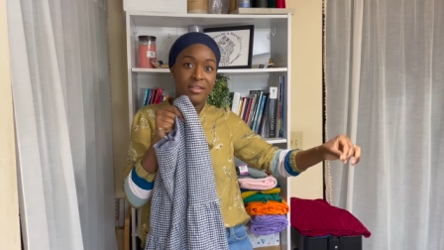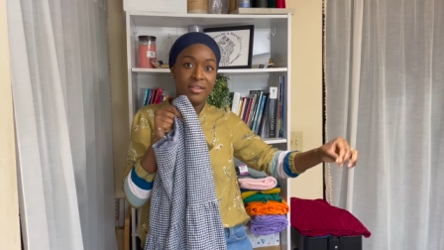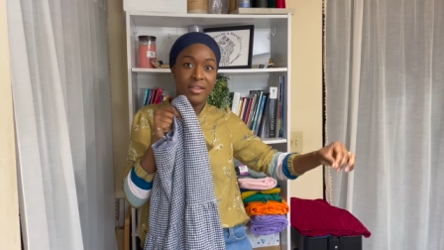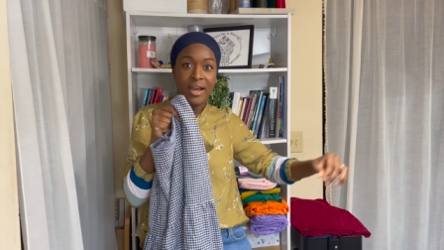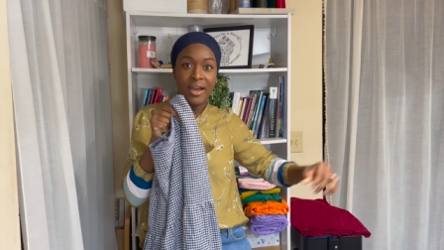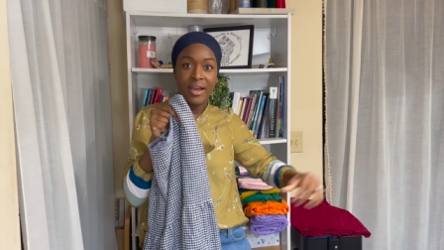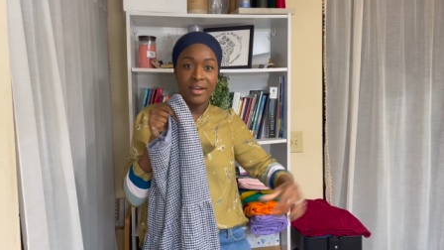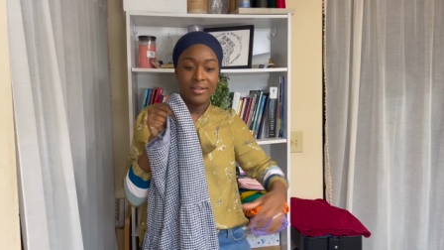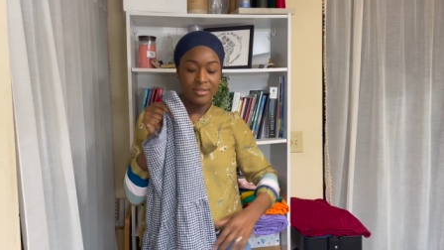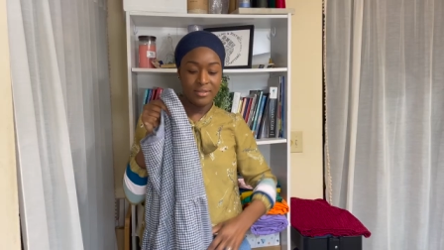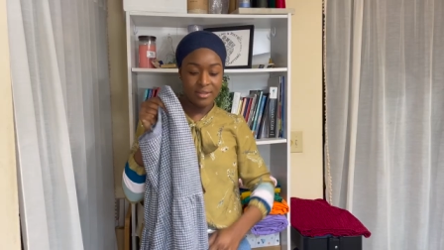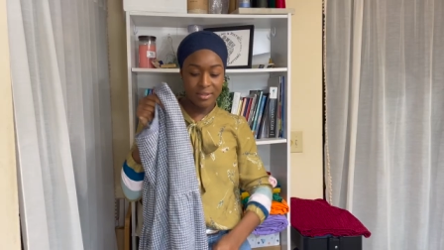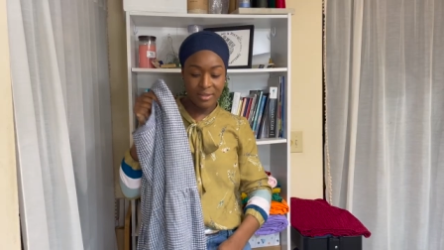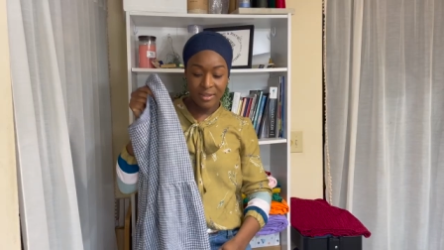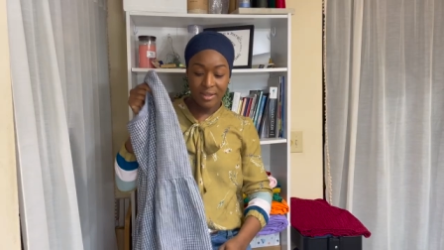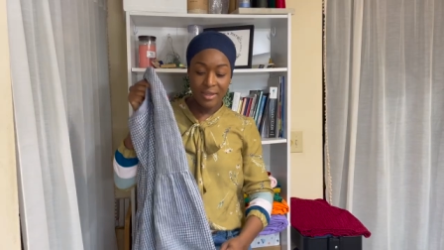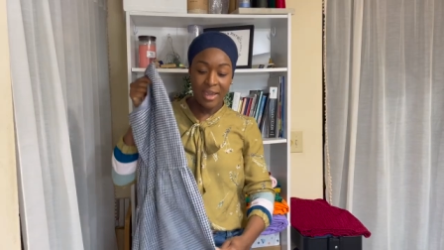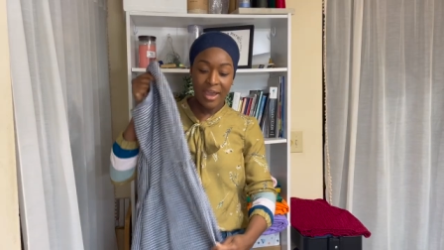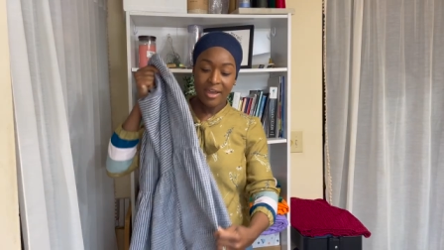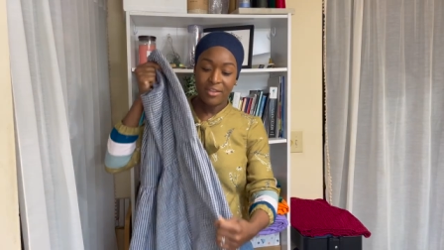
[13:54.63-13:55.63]
that the
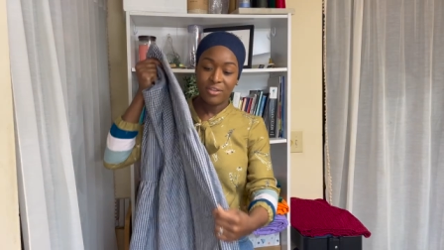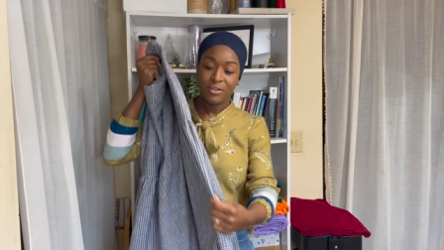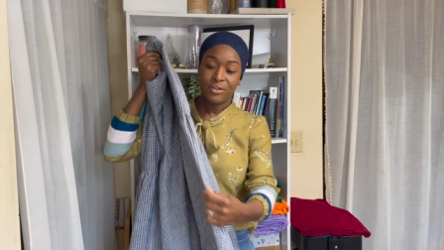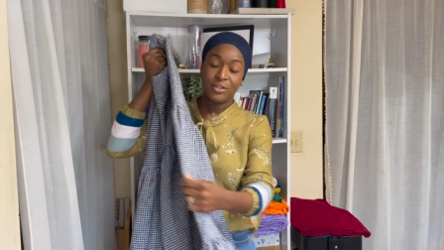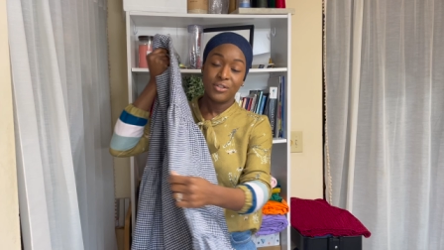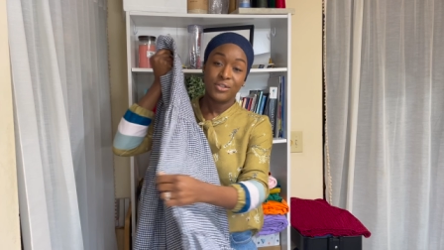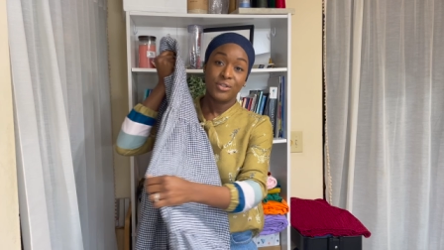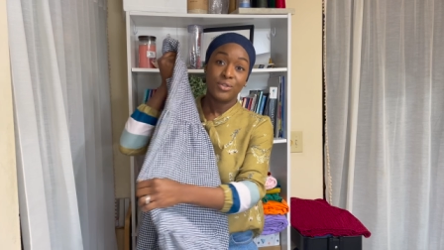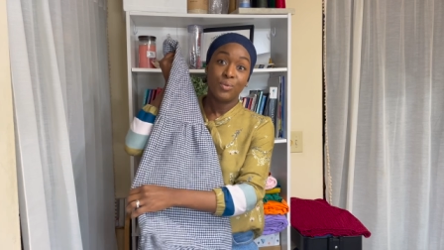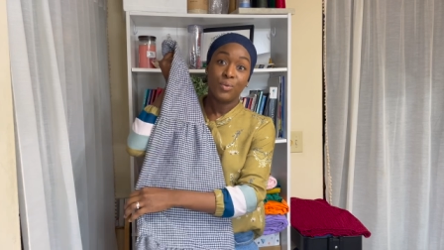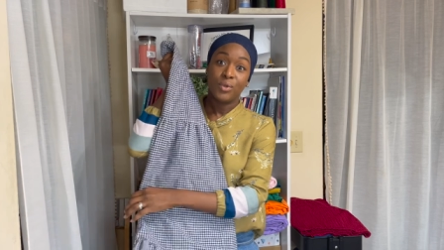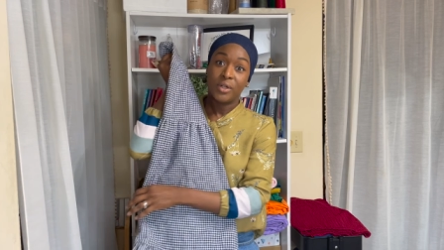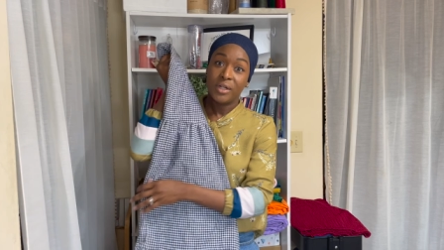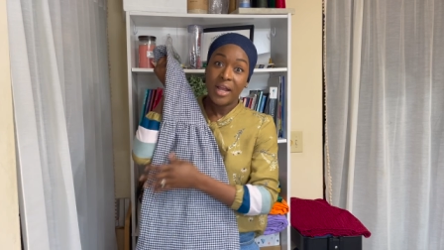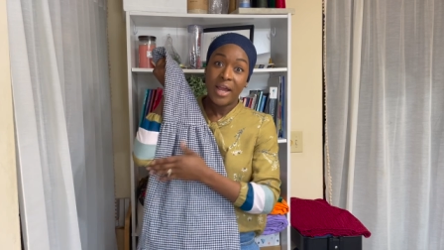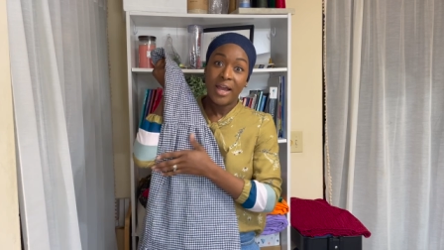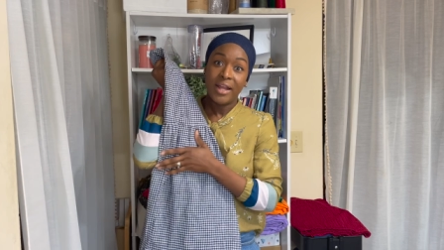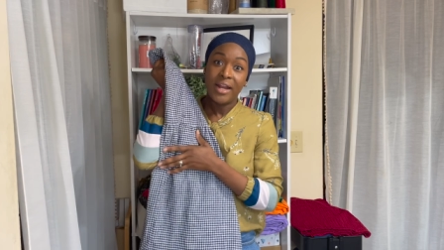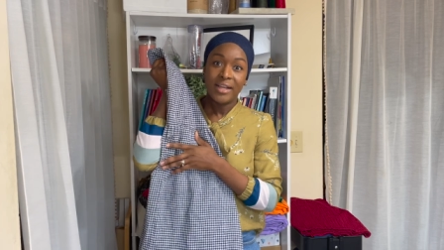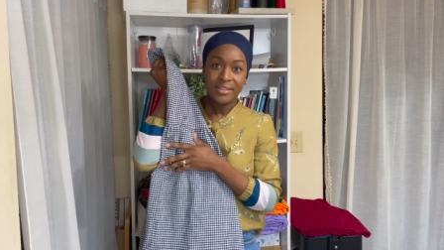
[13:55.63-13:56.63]
gathers were
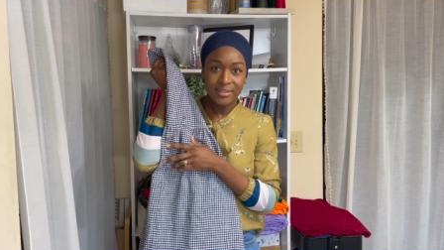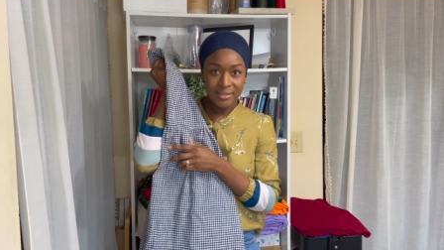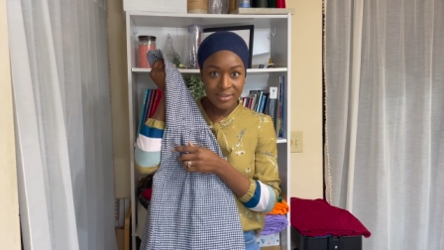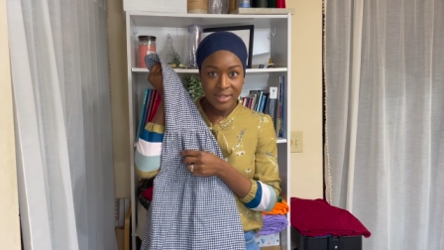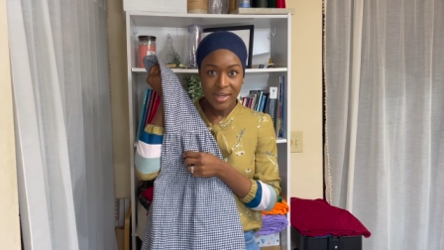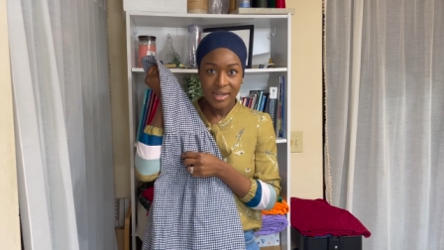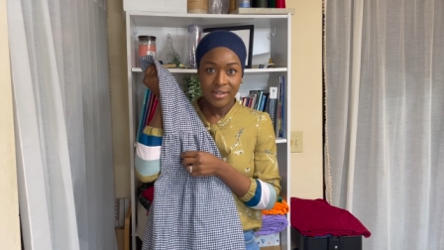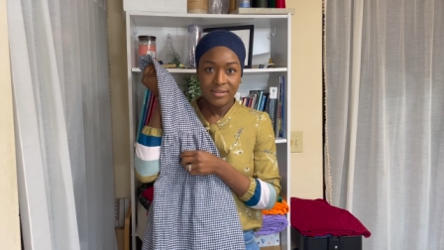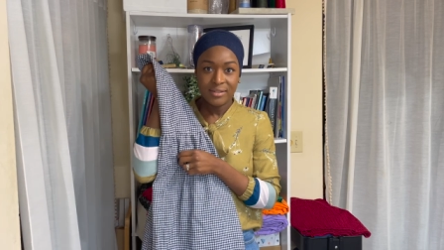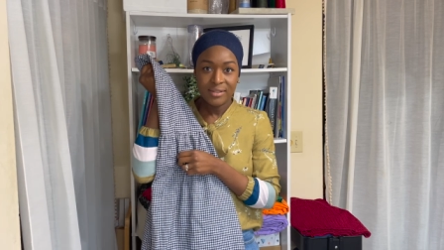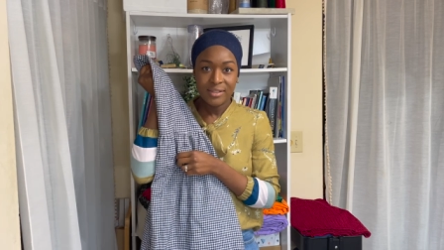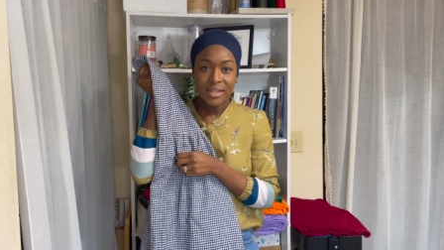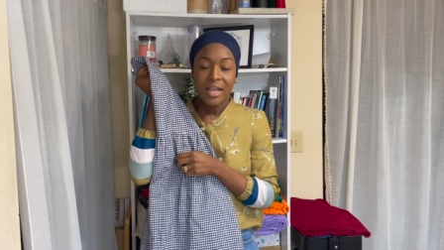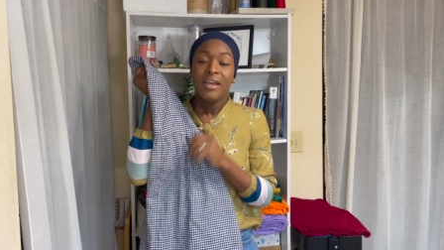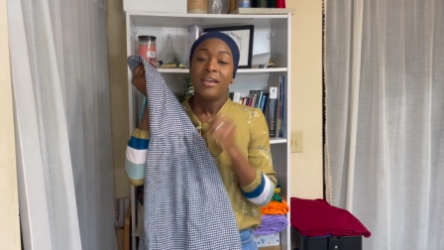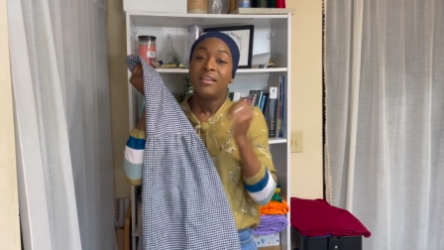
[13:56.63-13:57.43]
not as dense.